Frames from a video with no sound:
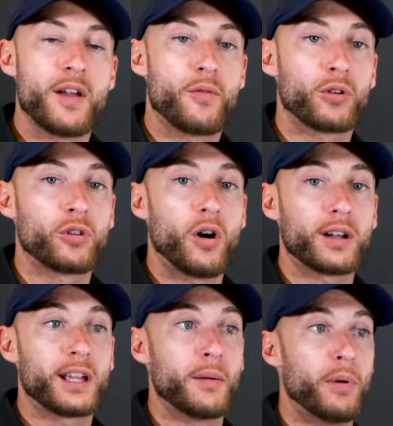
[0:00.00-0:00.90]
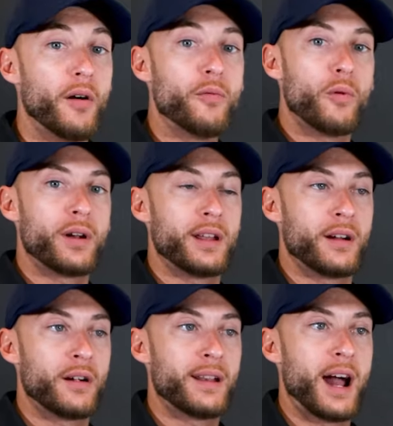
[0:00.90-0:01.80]
if we're talking above one
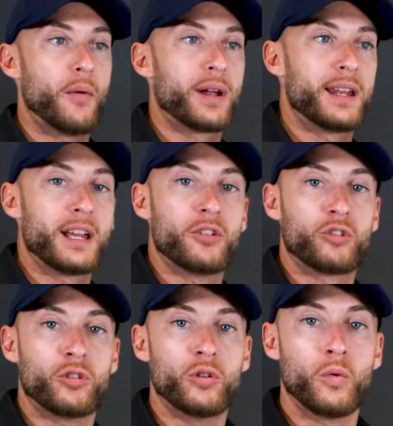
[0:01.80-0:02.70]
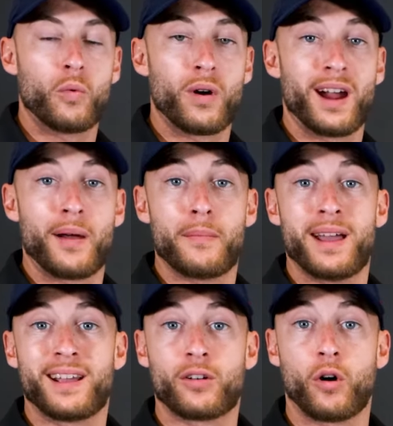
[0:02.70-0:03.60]
year, now we're getting into what I
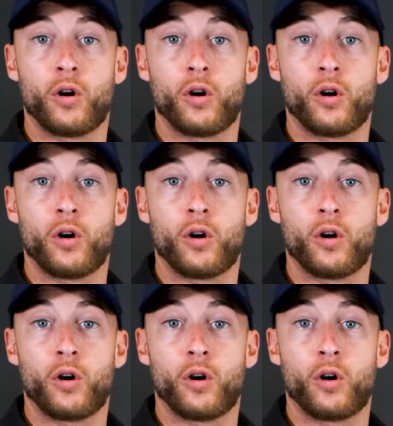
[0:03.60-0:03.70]
might